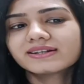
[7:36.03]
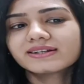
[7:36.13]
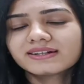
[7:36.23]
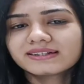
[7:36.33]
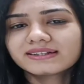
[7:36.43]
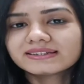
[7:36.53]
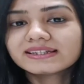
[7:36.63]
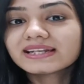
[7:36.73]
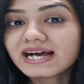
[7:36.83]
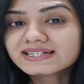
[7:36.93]
The
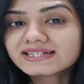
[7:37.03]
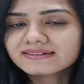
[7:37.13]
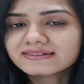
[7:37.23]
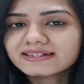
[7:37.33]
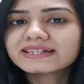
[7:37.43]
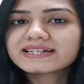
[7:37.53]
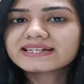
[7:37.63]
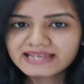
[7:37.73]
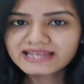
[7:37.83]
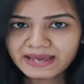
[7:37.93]
last third letter is
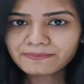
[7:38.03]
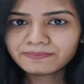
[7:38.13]
M.